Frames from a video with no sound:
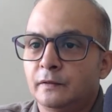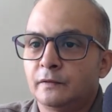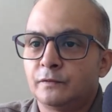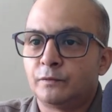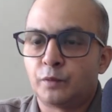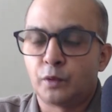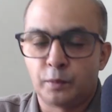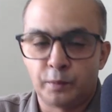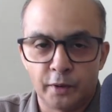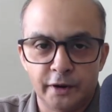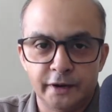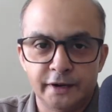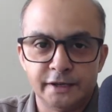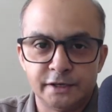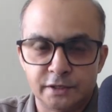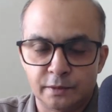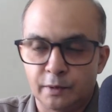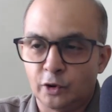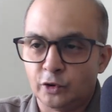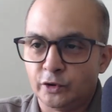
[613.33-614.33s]

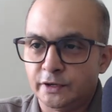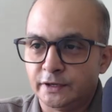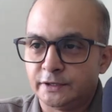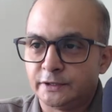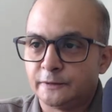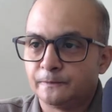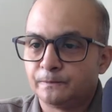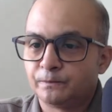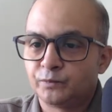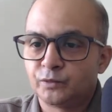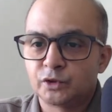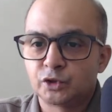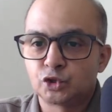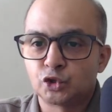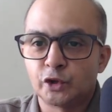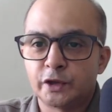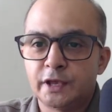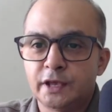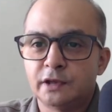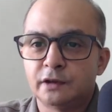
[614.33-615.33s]
properties about it. So
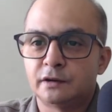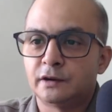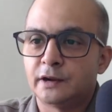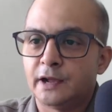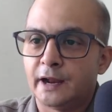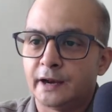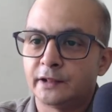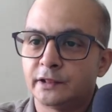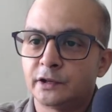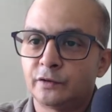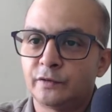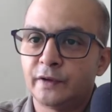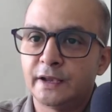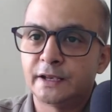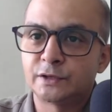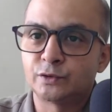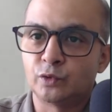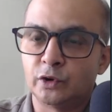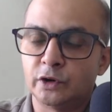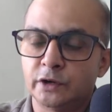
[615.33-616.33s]
here another way
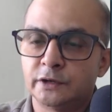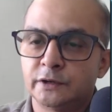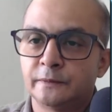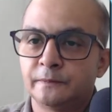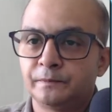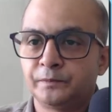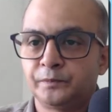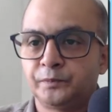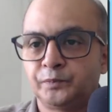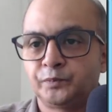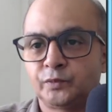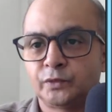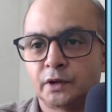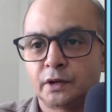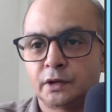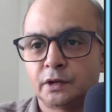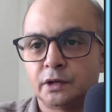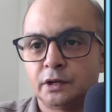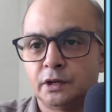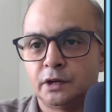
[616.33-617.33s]
is what?
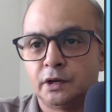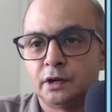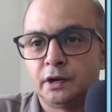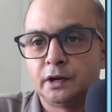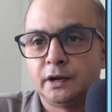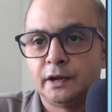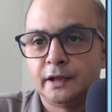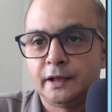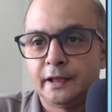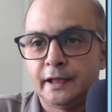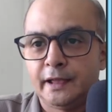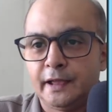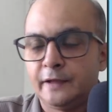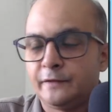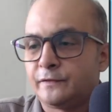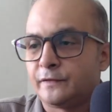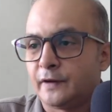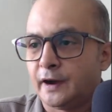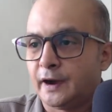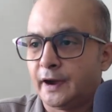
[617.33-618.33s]

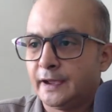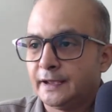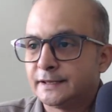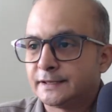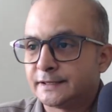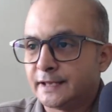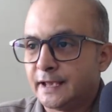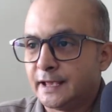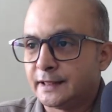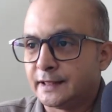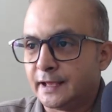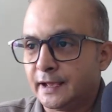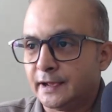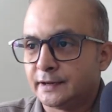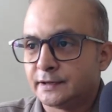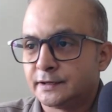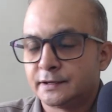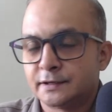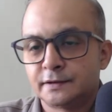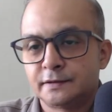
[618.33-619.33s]
If I say
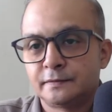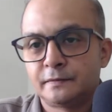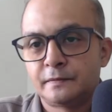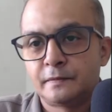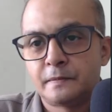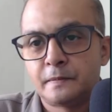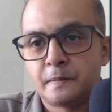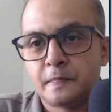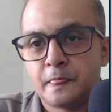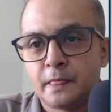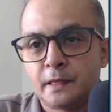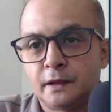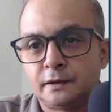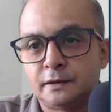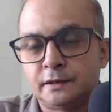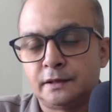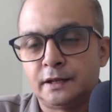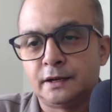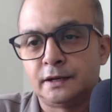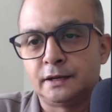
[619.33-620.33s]
that
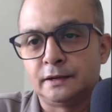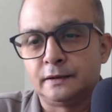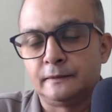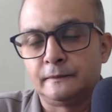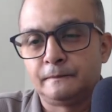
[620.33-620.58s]
the